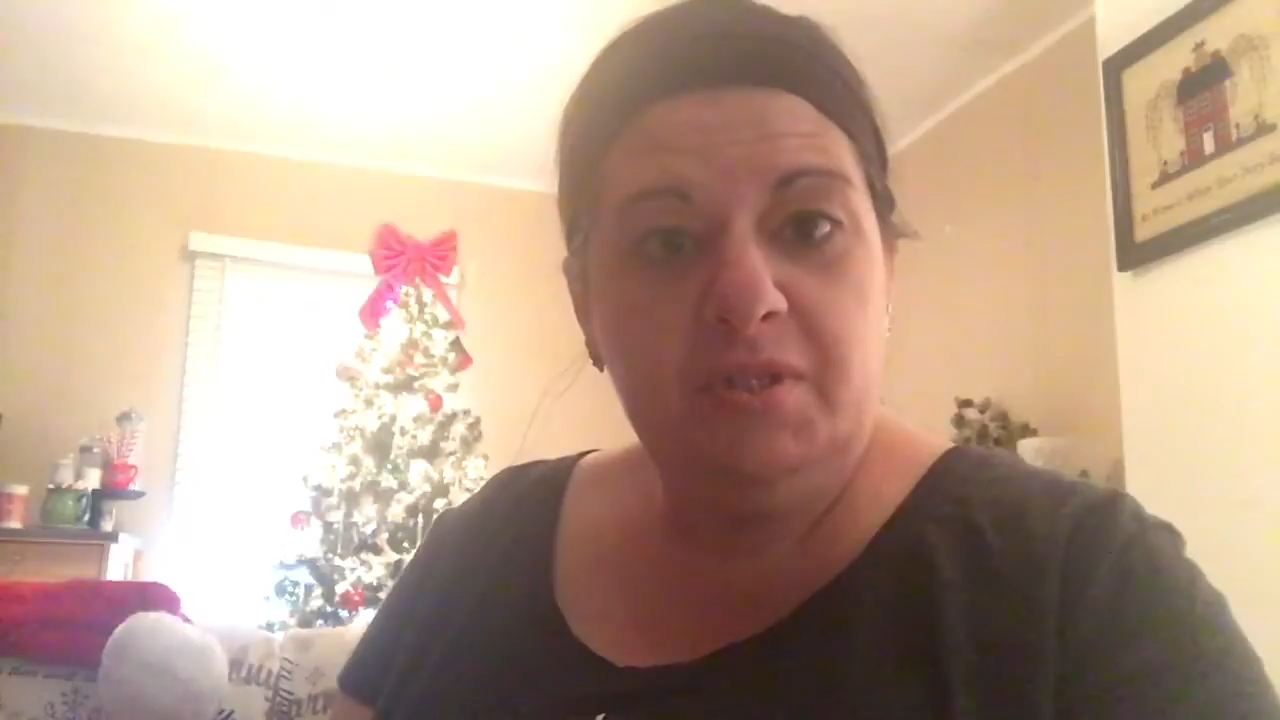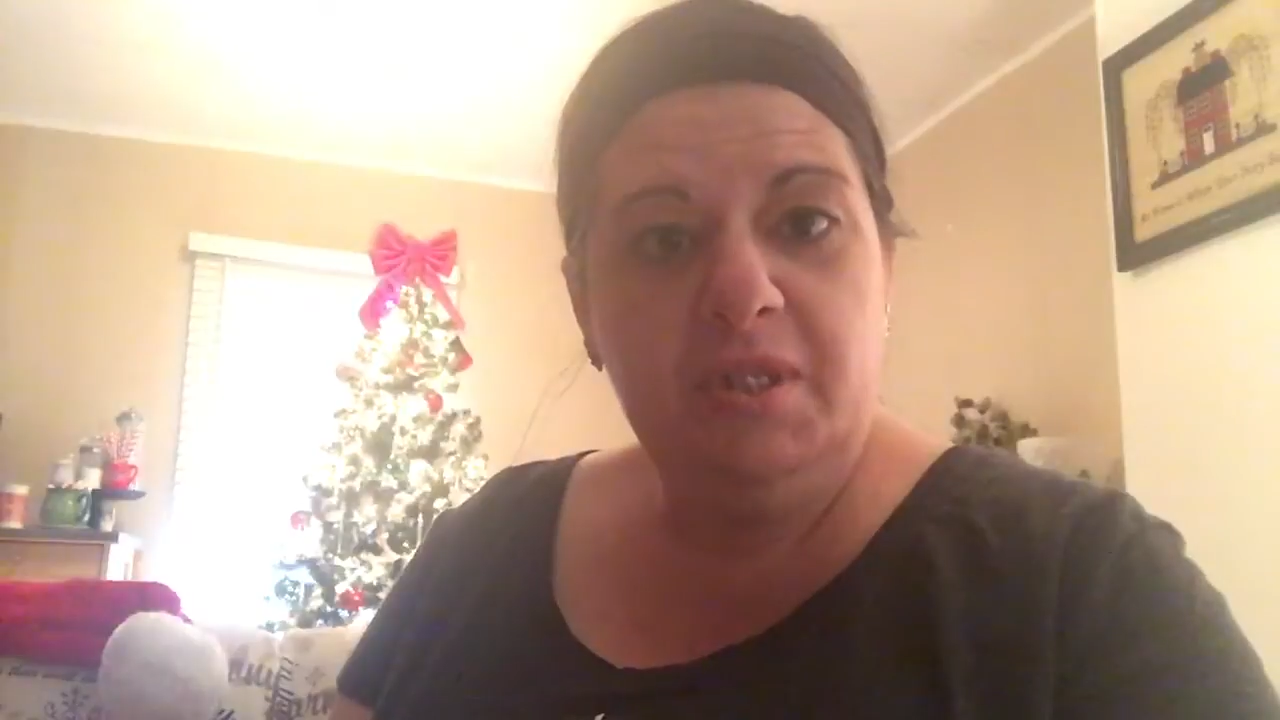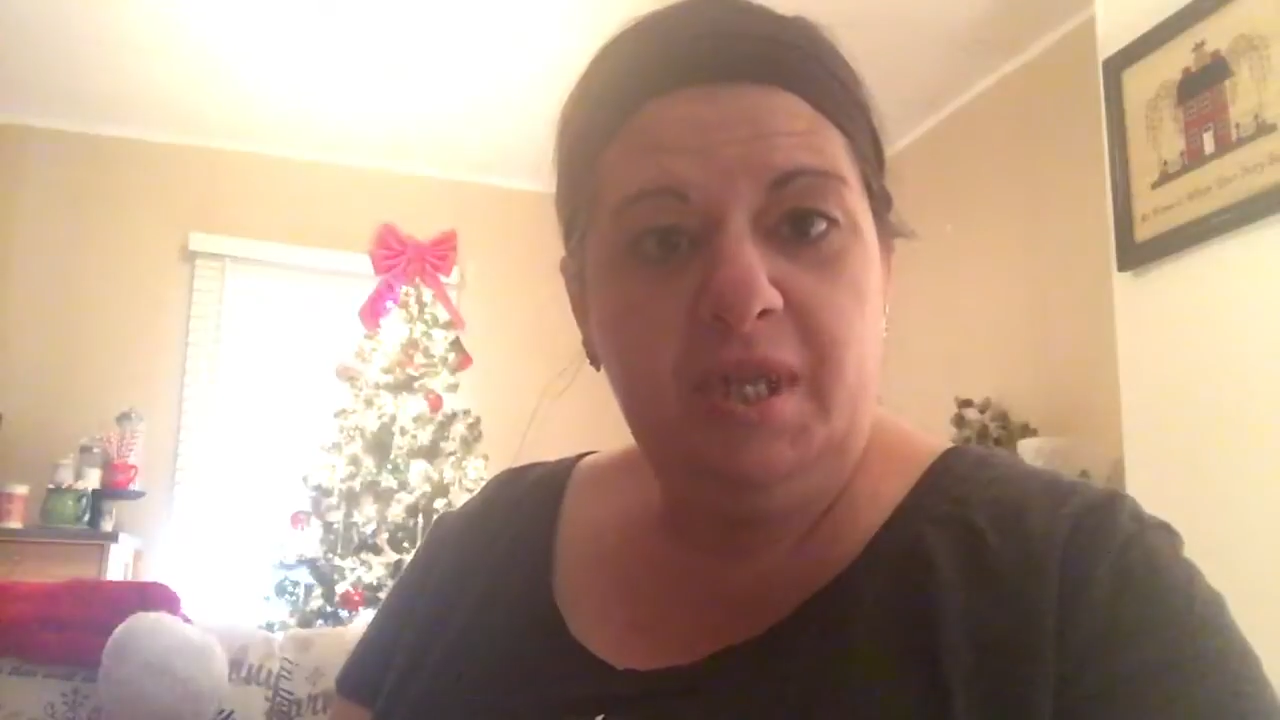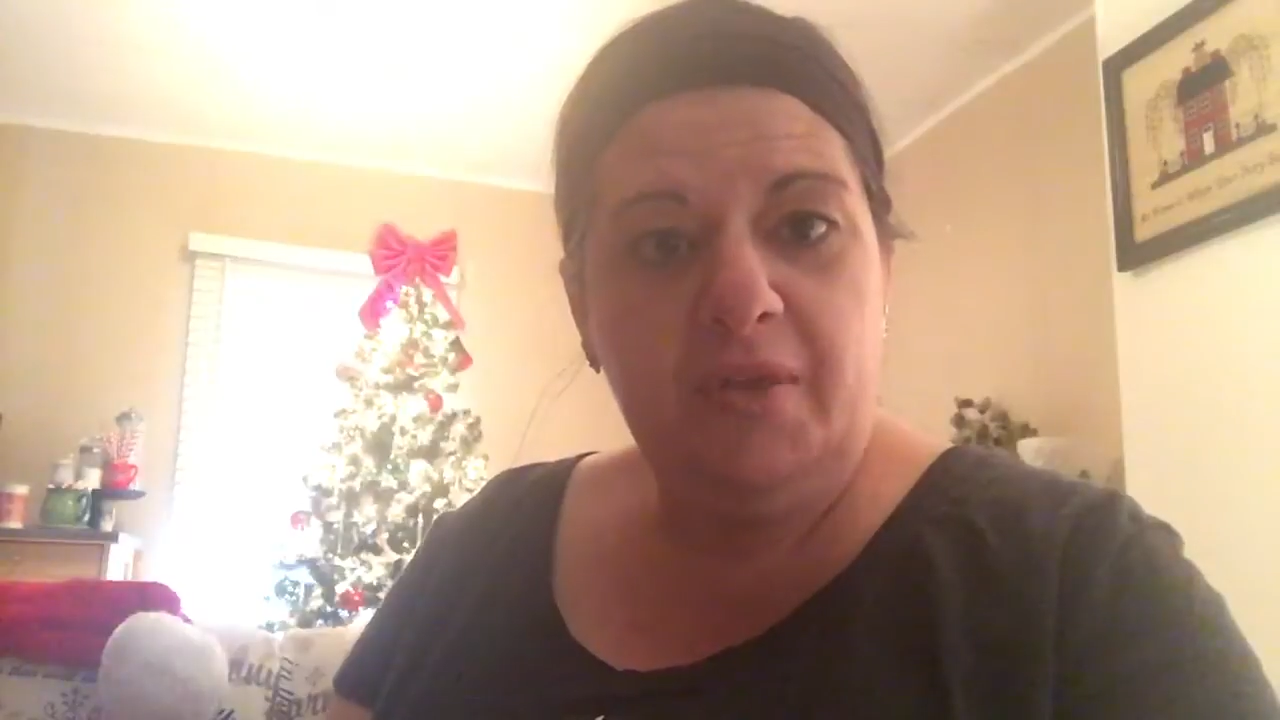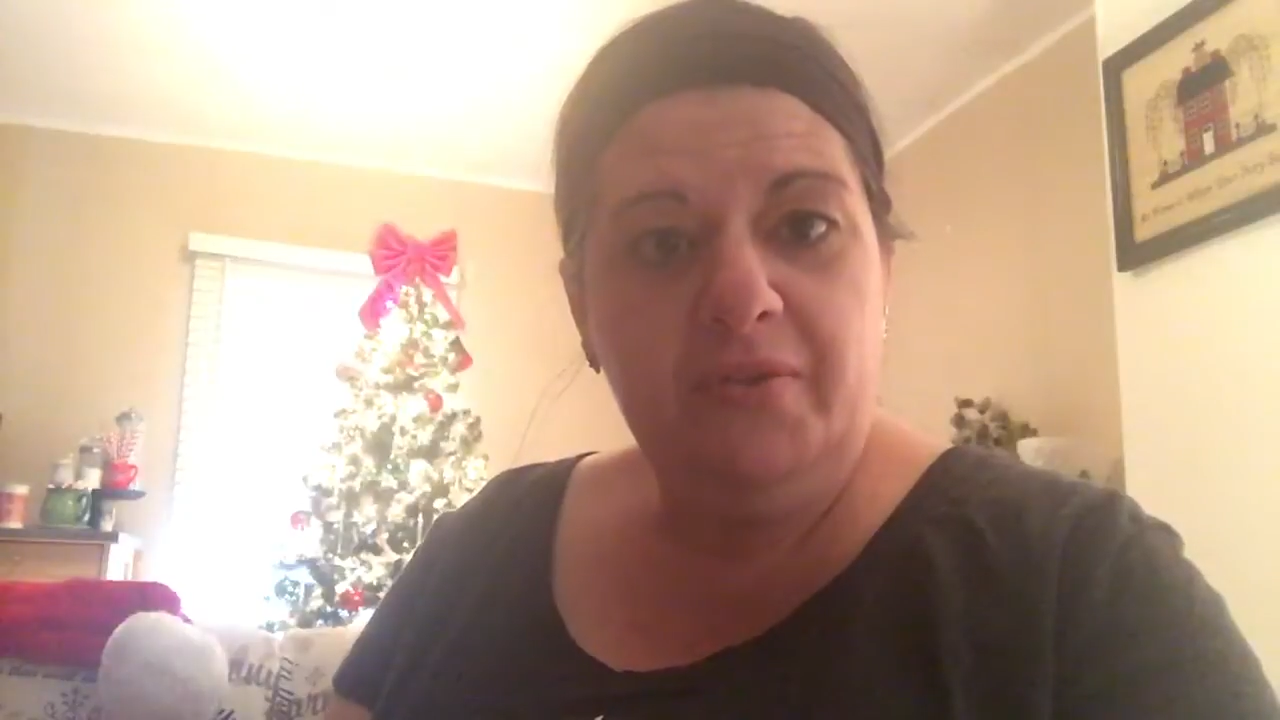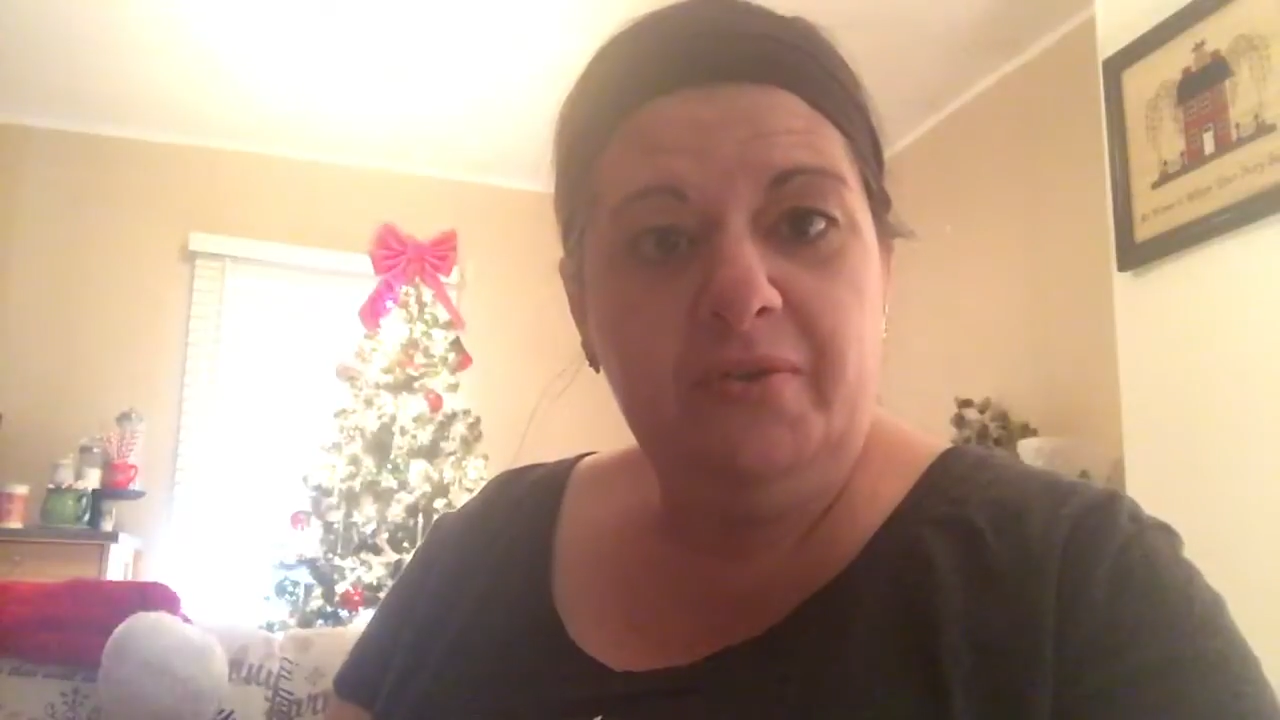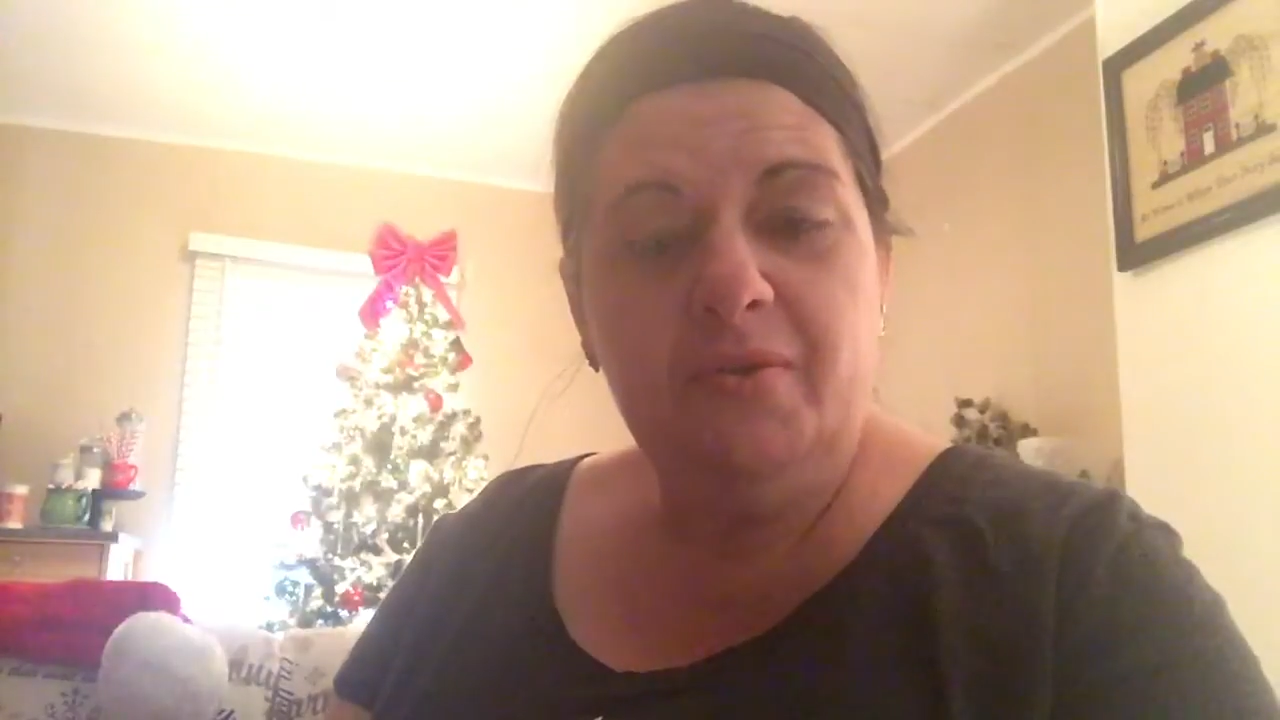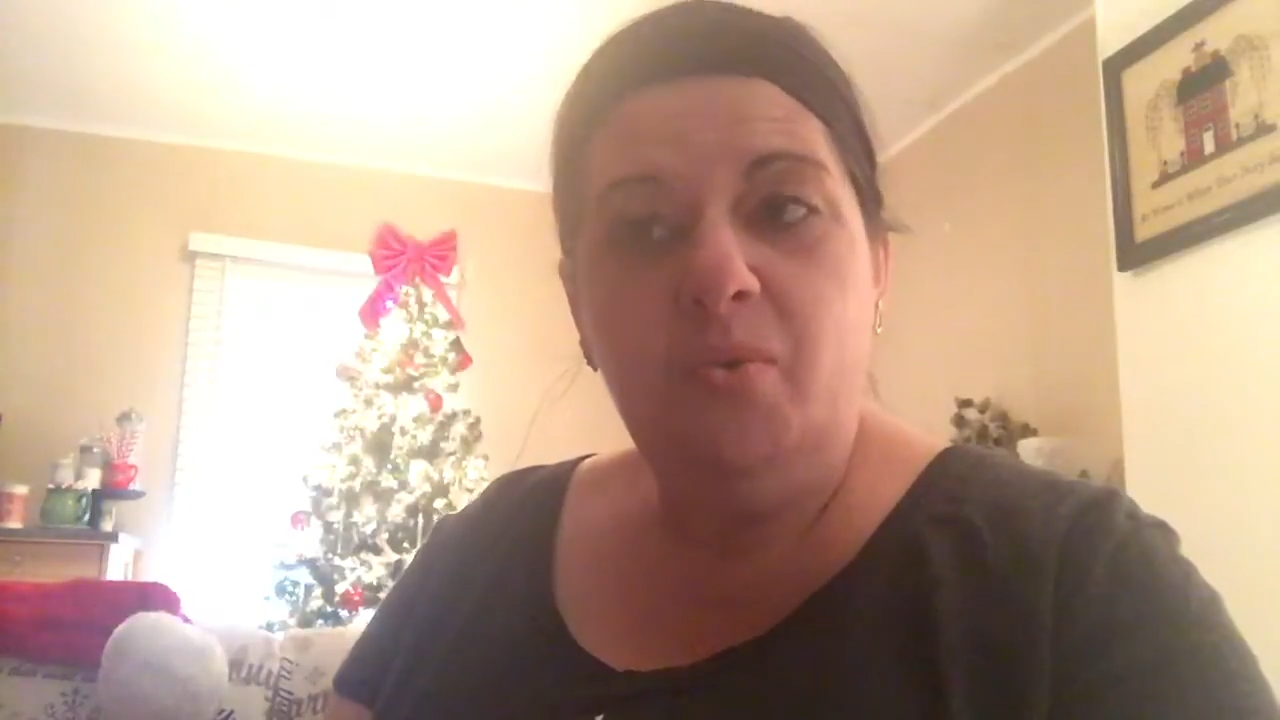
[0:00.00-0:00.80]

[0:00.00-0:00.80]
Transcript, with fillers: together